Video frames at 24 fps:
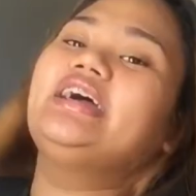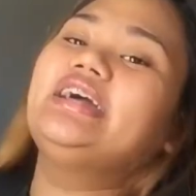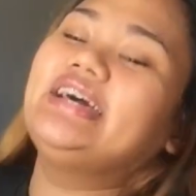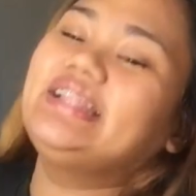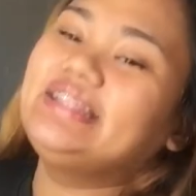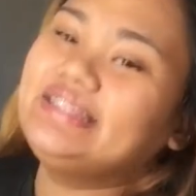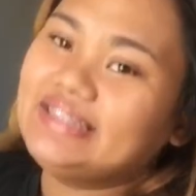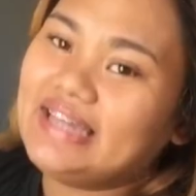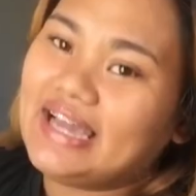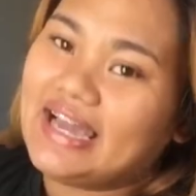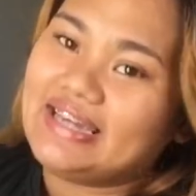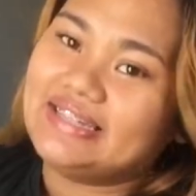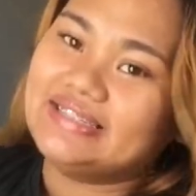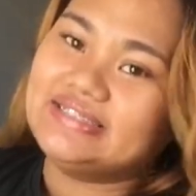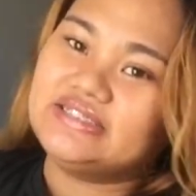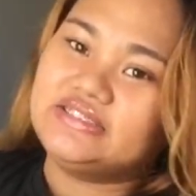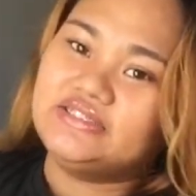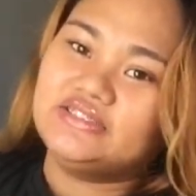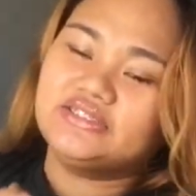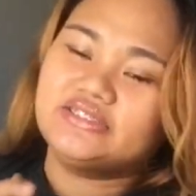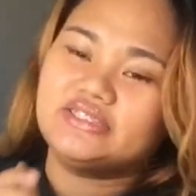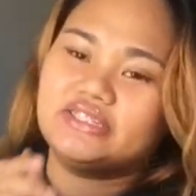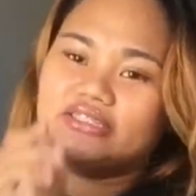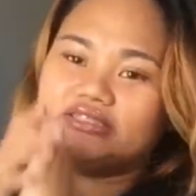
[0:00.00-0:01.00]
Ayan
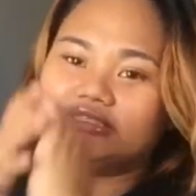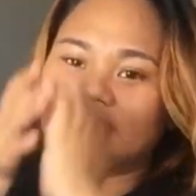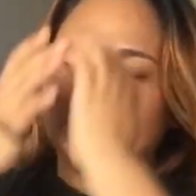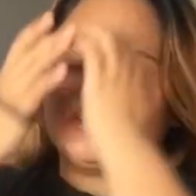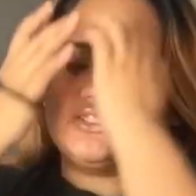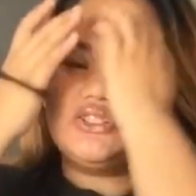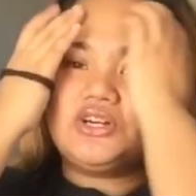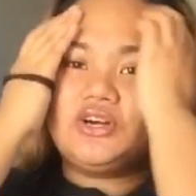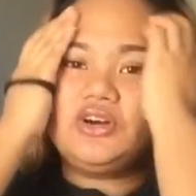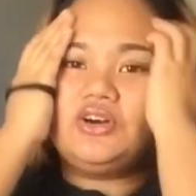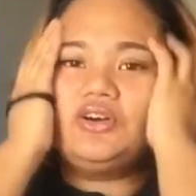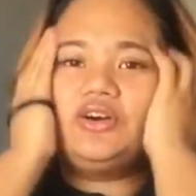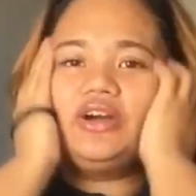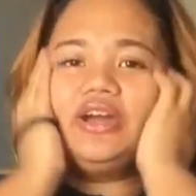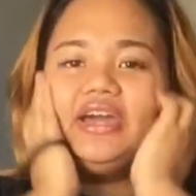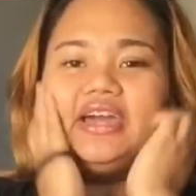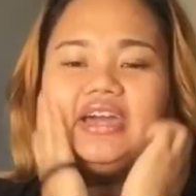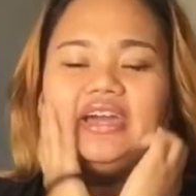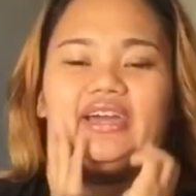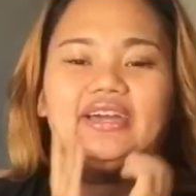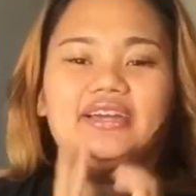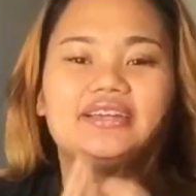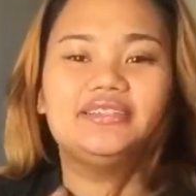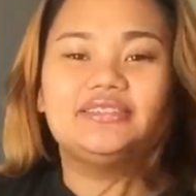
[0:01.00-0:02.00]
guys, 2 days to go
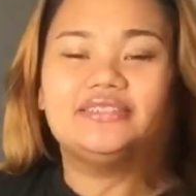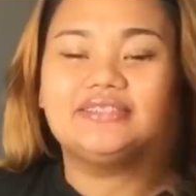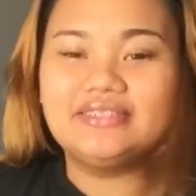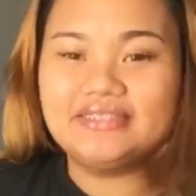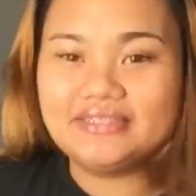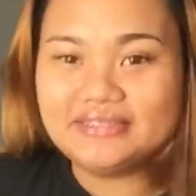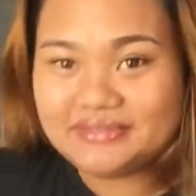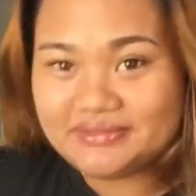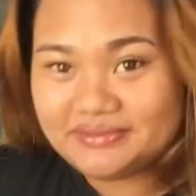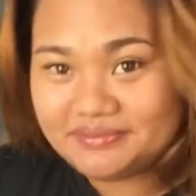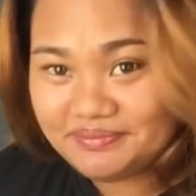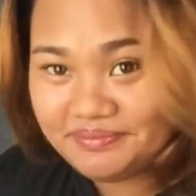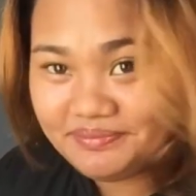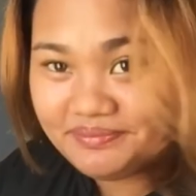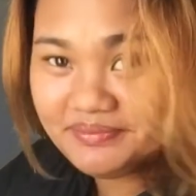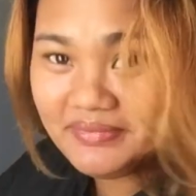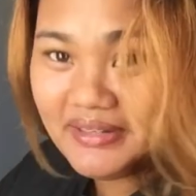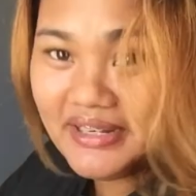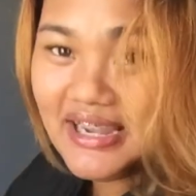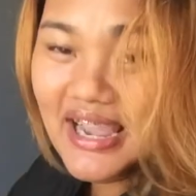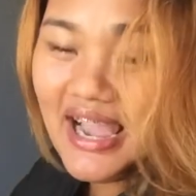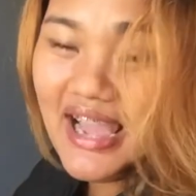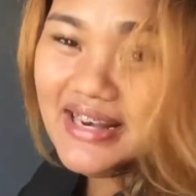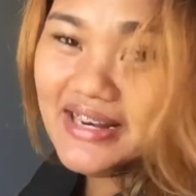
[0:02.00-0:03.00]
and
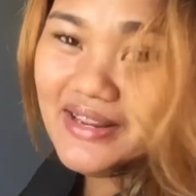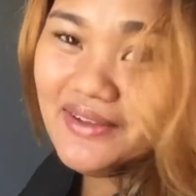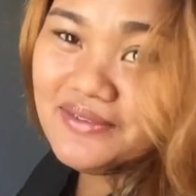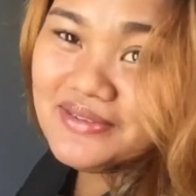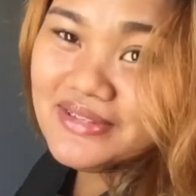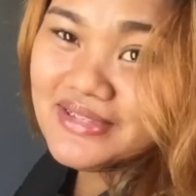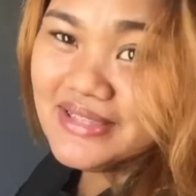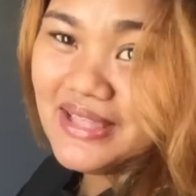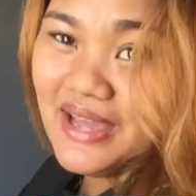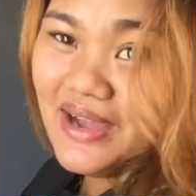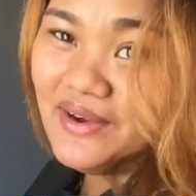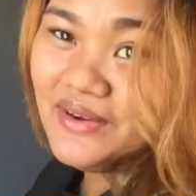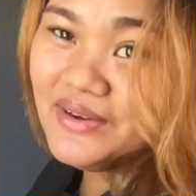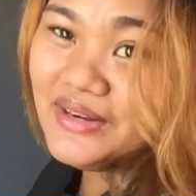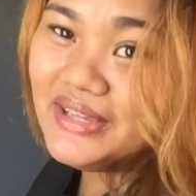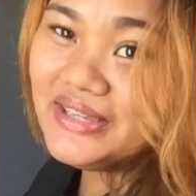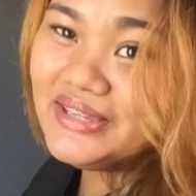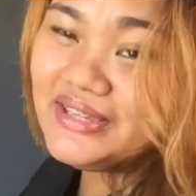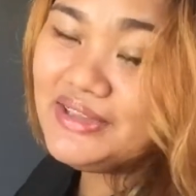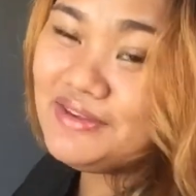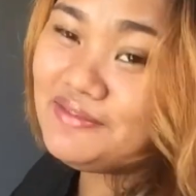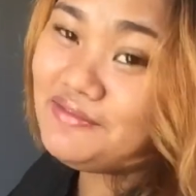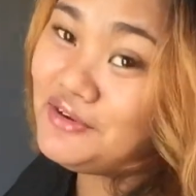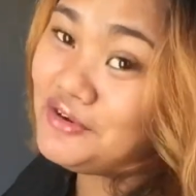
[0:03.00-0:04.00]
mag-announce na ako
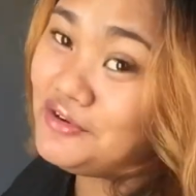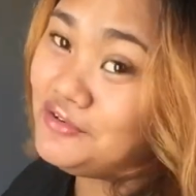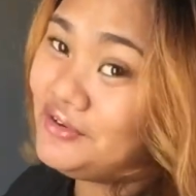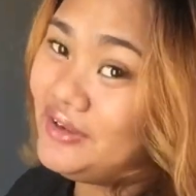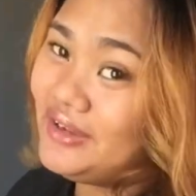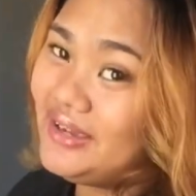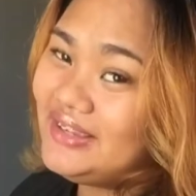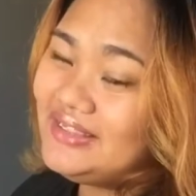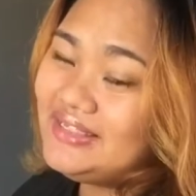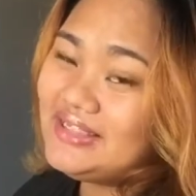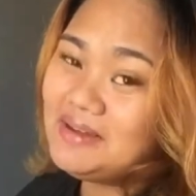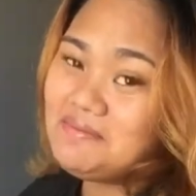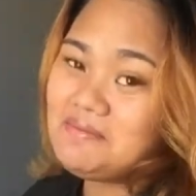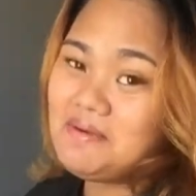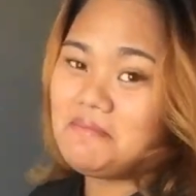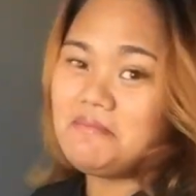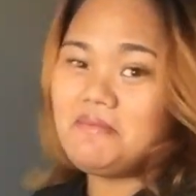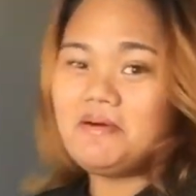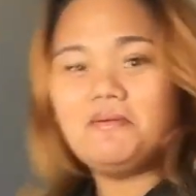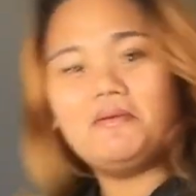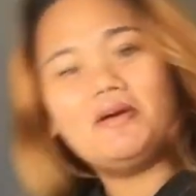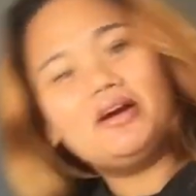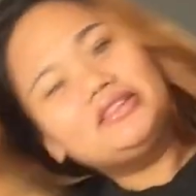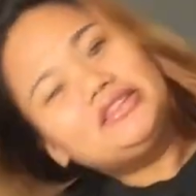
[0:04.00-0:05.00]
ng giveaway.
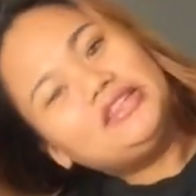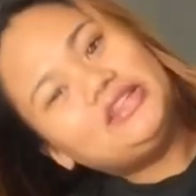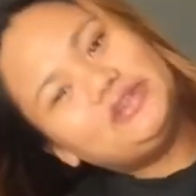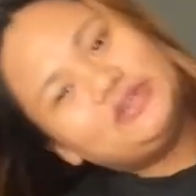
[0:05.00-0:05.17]
Tama ba?